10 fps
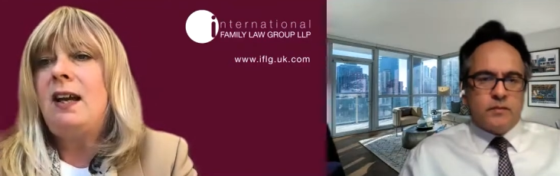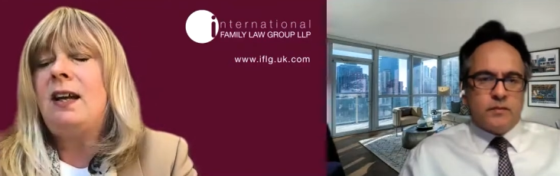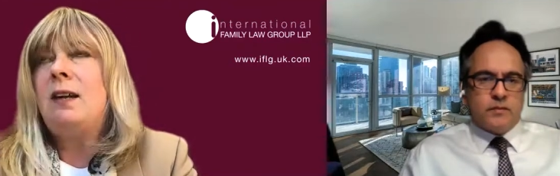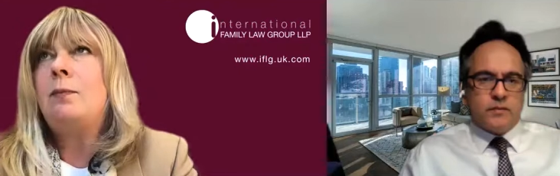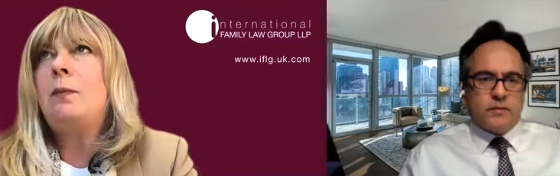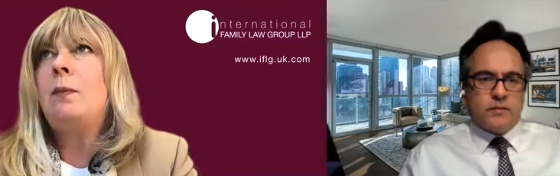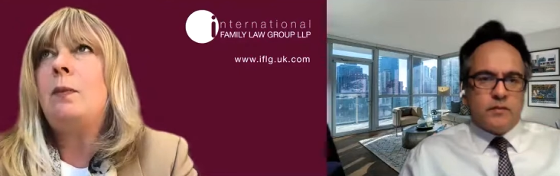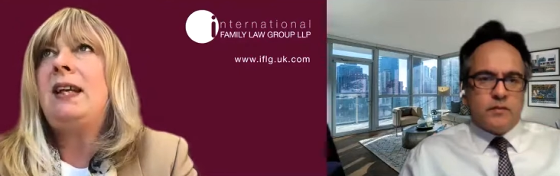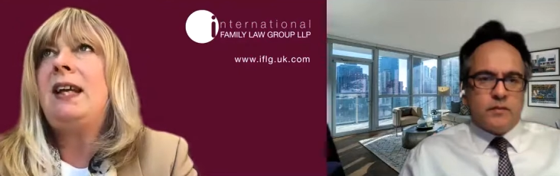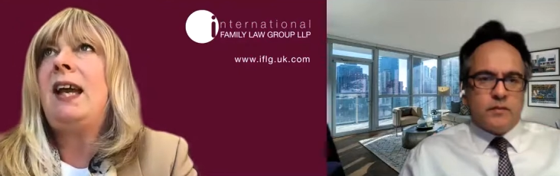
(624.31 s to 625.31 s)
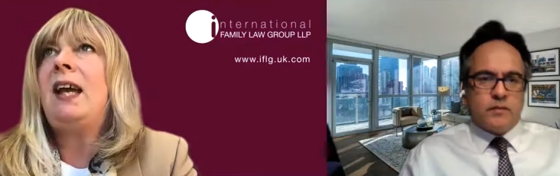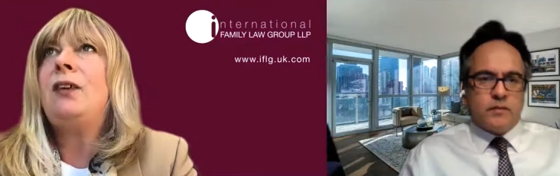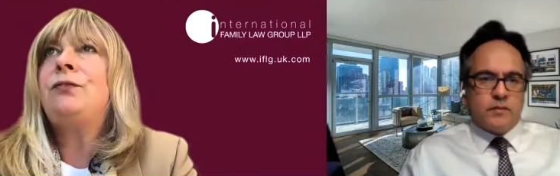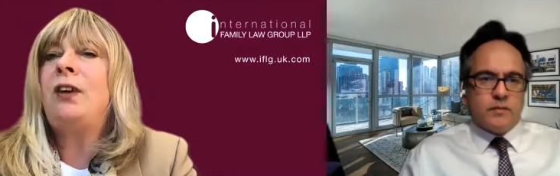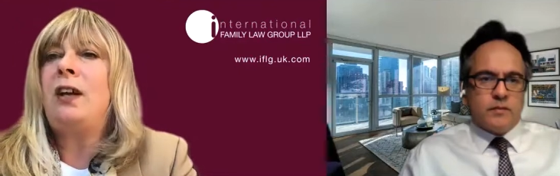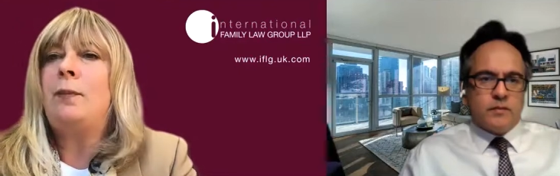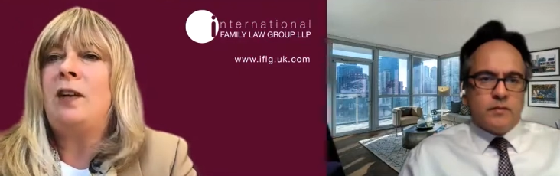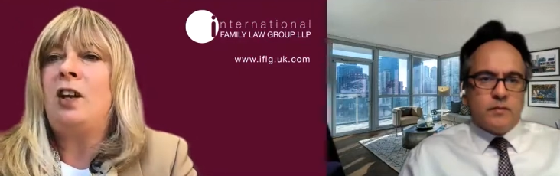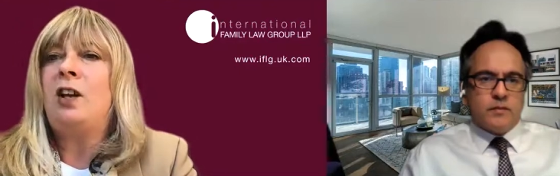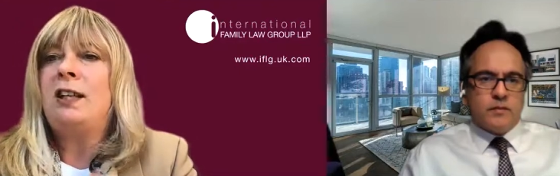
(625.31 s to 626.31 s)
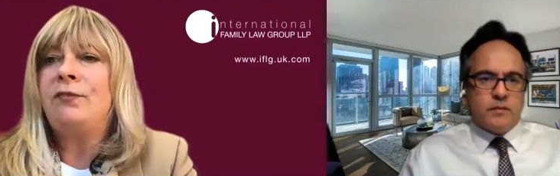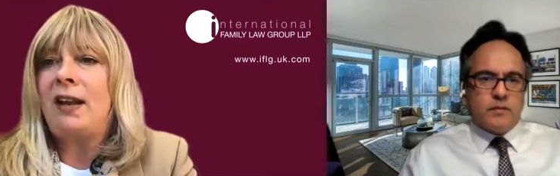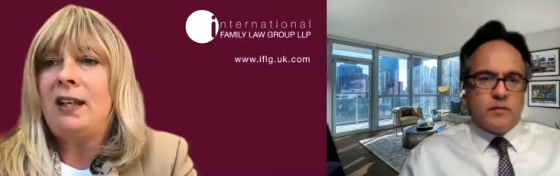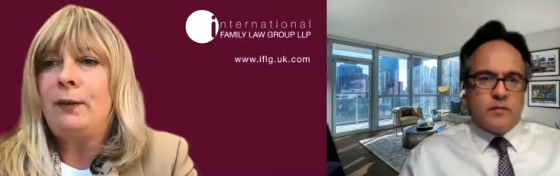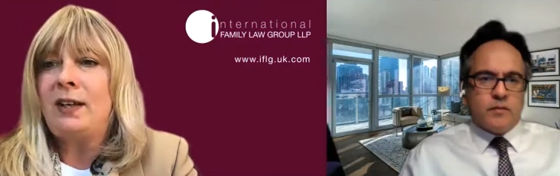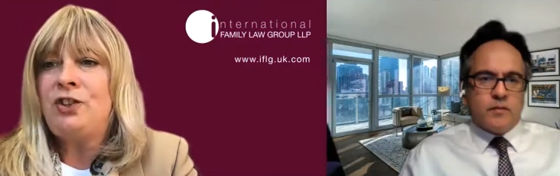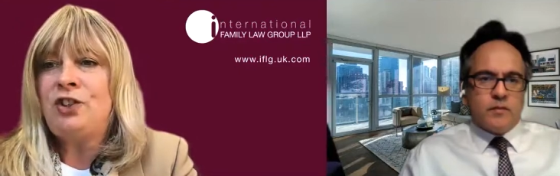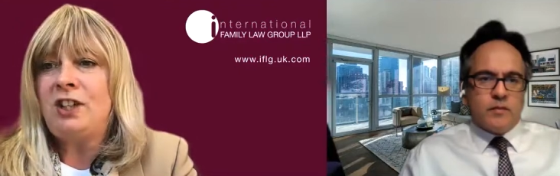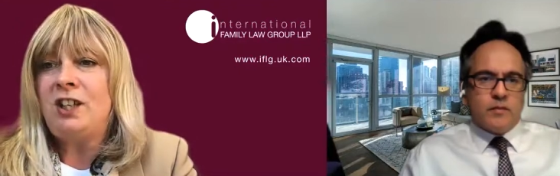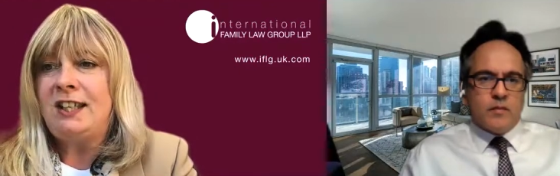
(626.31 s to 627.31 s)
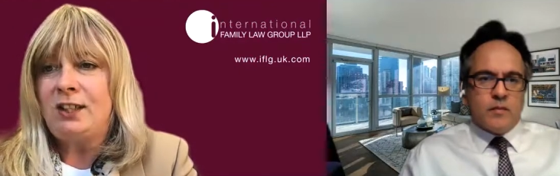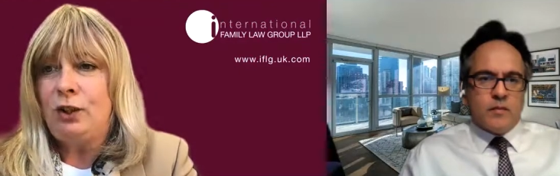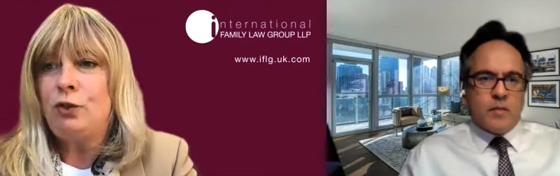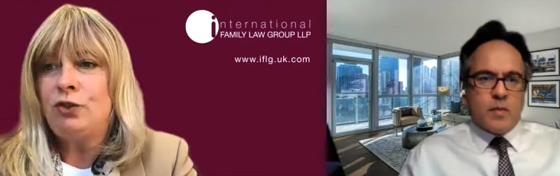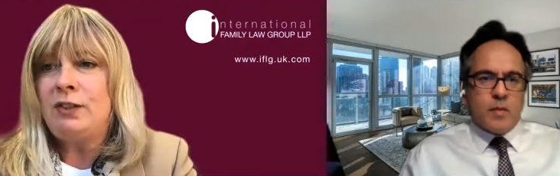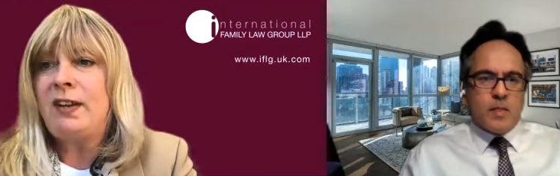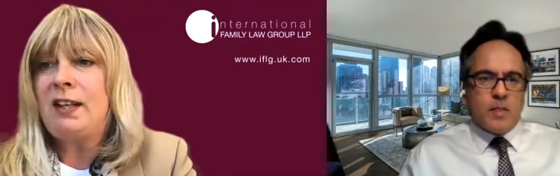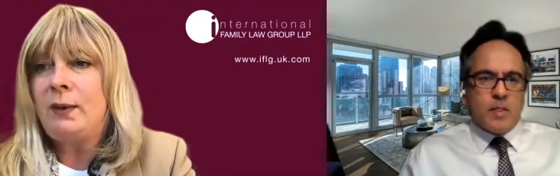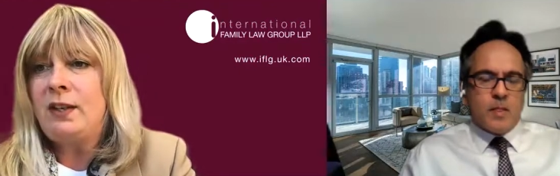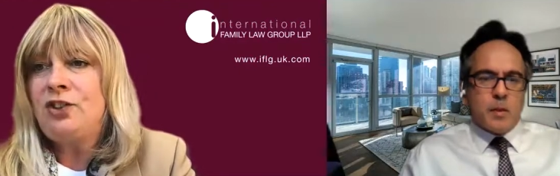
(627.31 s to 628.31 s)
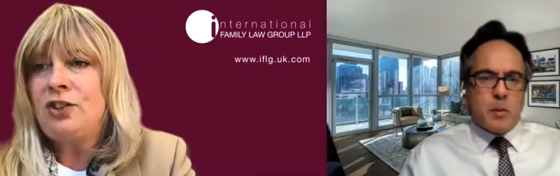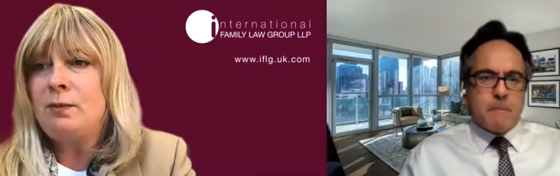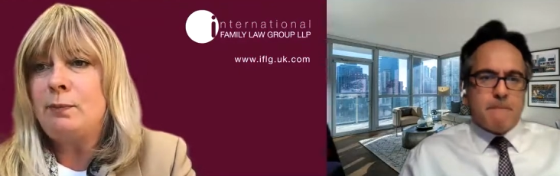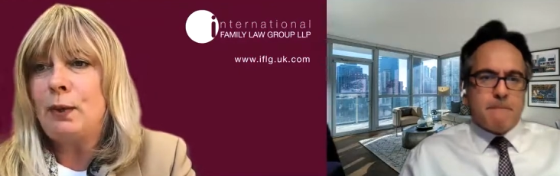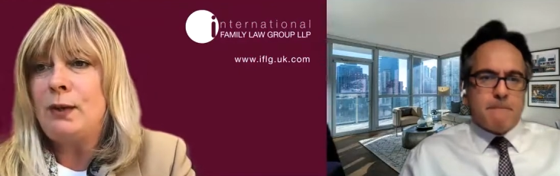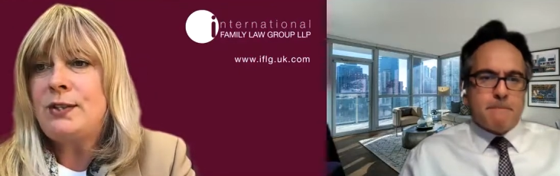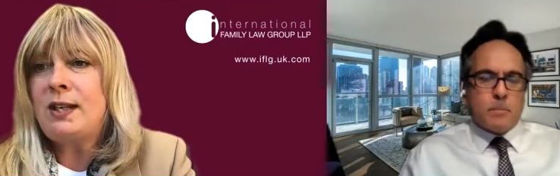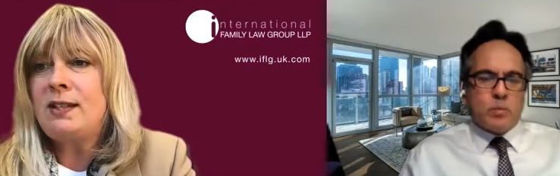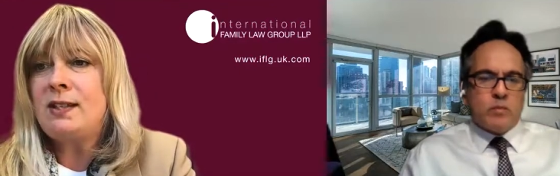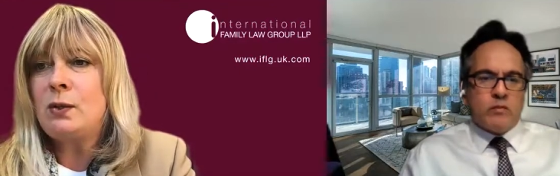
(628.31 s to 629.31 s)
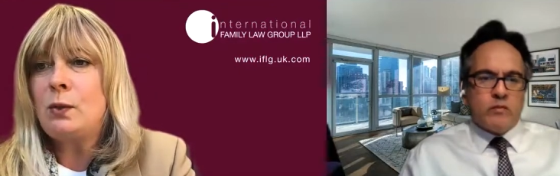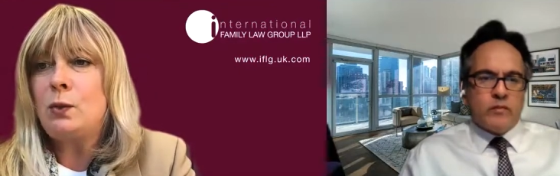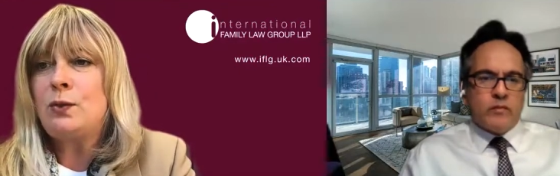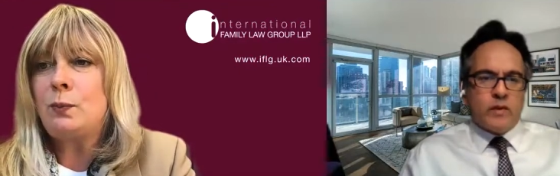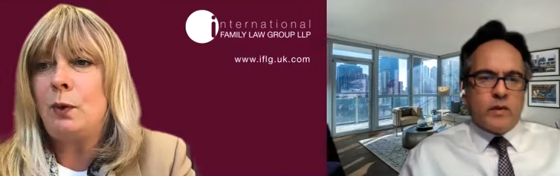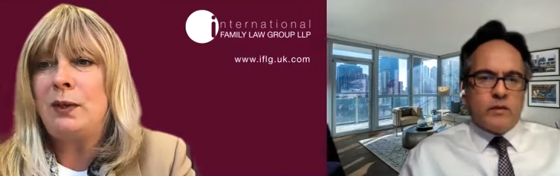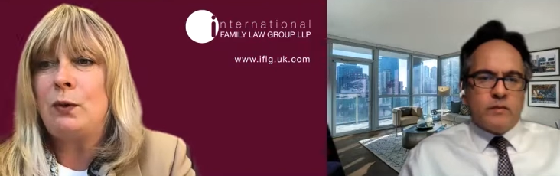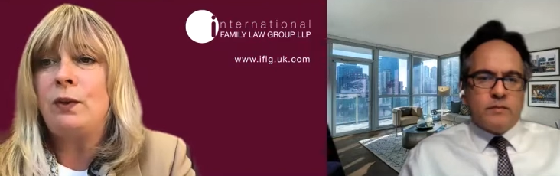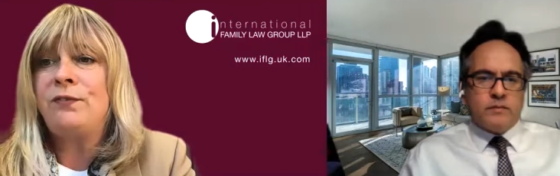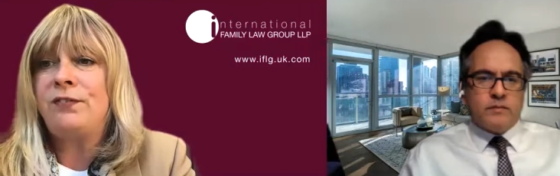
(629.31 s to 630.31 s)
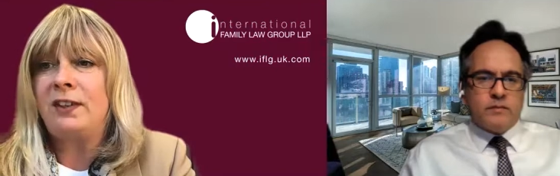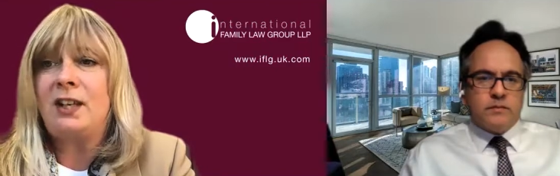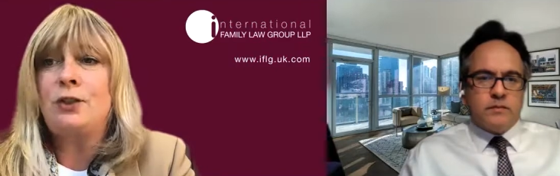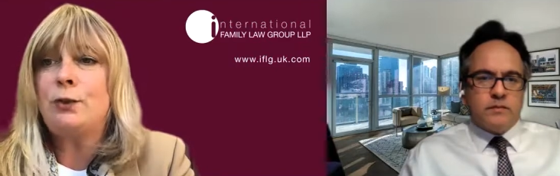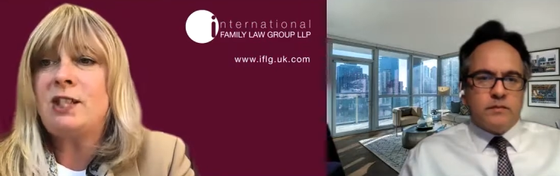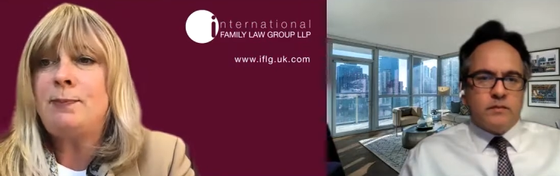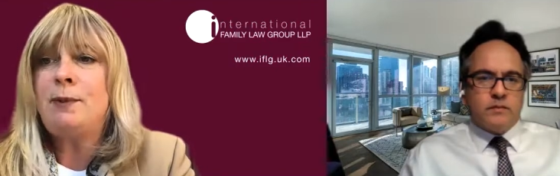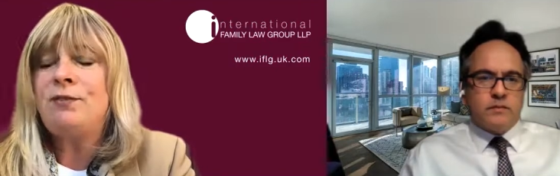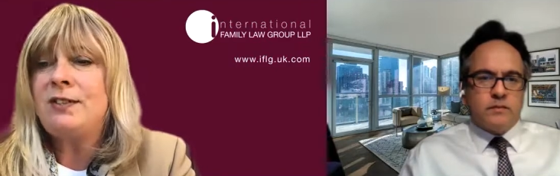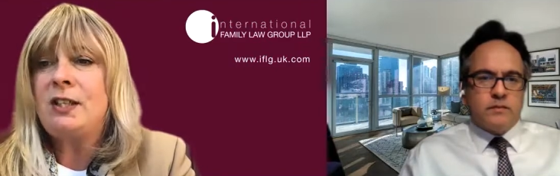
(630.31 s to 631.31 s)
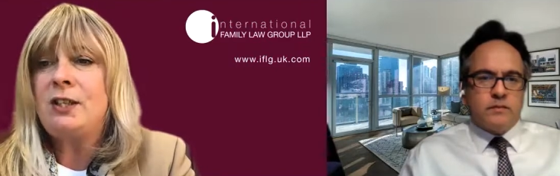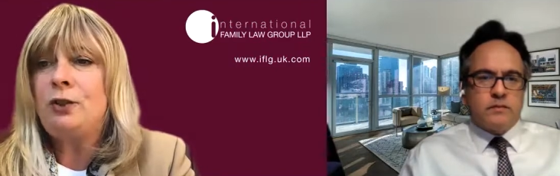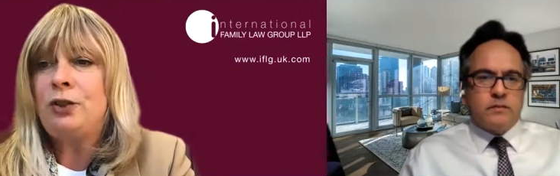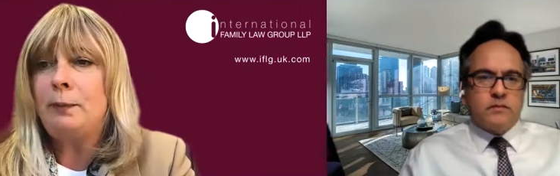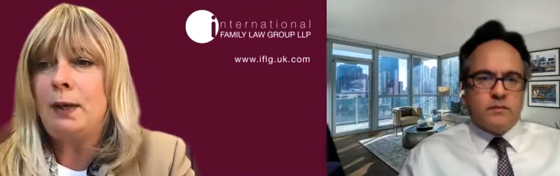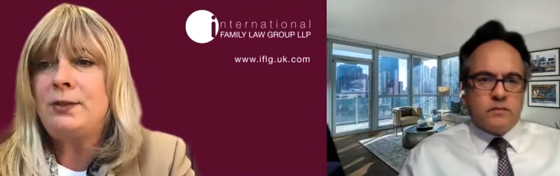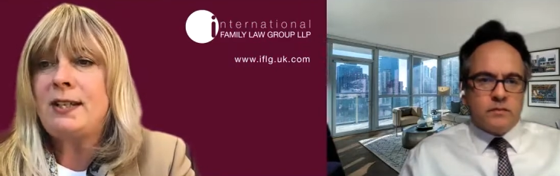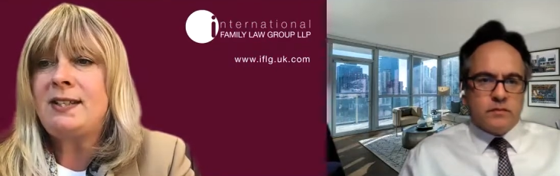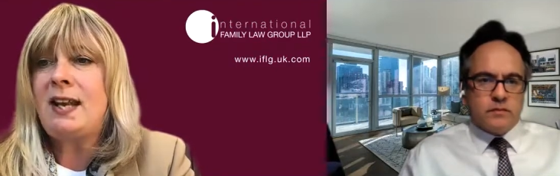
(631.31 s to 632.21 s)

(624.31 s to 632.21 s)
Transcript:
Speaker 1: um, we have um, an early evaluation, early neutral evaluation process called what we call a financial dispute resolution process.